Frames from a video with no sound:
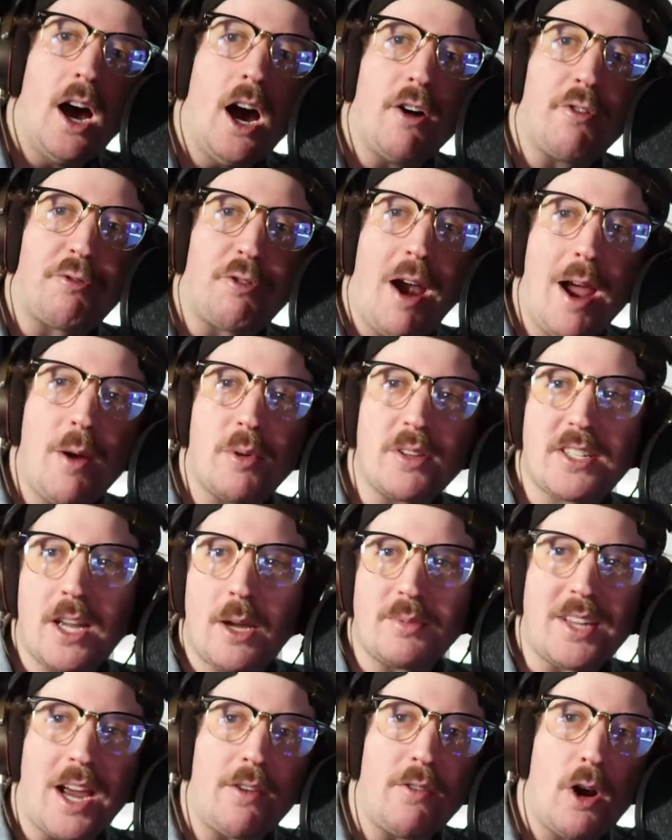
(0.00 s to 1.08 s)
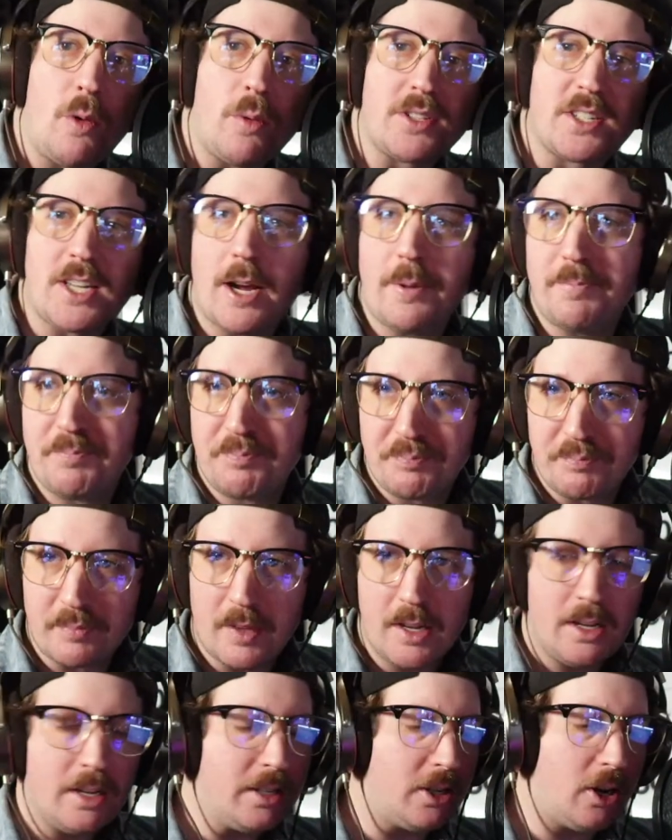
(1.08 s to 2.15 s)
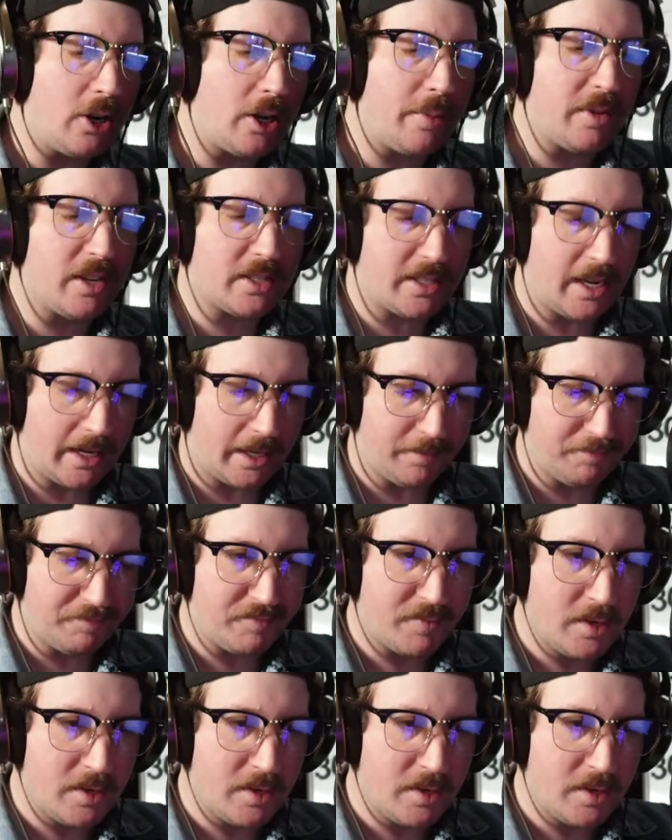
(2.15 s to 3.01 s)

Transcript: Friday, what's up? Tyrone, what's up? Y'all, give me a second.